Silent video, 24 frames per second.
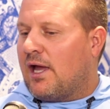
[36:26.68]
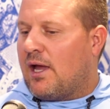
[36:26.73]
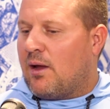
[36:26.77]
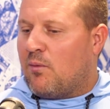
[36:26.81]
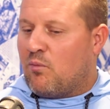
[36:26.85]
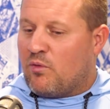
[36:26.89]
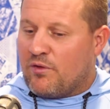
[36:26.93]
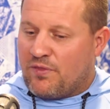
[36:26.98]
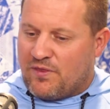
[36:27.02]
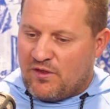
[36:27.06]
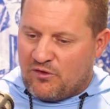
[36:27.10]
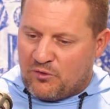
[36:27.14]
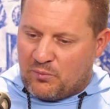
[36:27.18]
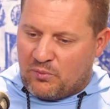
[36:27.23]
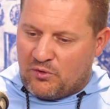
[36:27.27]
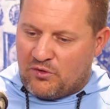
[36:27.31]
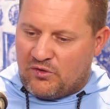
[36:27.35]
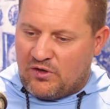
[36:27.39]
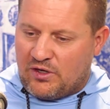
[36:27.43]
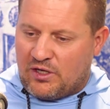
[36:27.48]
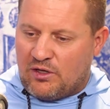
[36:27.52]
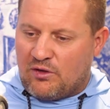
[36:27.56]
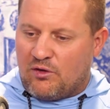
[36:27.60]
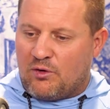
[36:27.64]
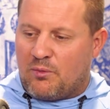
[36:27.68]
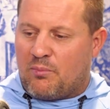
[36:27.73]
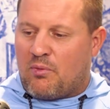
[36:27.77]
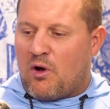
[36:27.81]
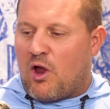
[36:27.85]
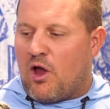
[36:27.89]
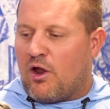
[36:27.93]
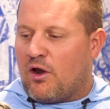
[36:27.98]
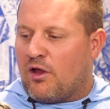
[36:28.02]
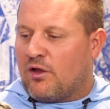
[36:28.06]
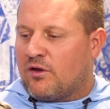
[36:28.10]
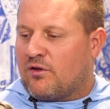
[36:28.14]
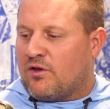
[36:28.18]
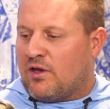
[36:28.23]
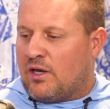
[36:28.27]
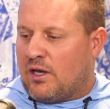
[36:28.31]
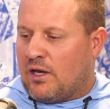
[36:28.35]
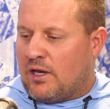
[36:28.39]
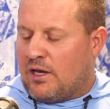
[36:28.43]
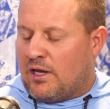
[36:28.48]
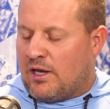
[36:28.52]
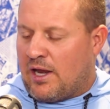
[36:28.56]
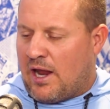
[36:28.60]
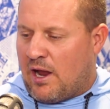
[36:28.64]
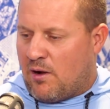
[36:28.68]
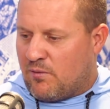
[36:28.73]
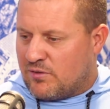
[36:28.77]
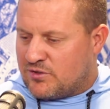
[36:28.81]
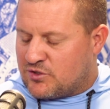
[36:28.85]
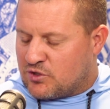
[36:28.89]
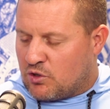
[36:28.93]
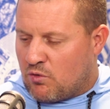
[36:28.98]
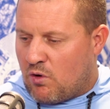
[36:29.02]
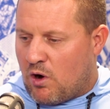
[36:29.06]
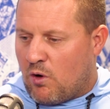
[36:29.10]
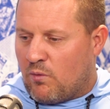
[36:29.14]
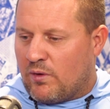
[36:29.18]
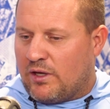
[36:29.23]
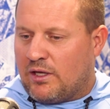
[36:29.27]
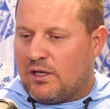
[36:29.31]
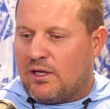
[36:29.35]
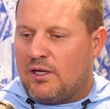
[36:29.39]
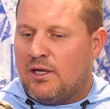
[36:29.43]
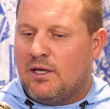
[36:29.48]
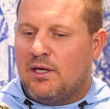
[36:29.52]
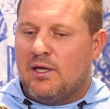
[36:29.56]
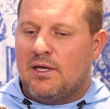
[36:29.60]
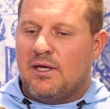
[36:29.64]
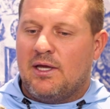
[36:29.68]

with this particular product and how it's growing.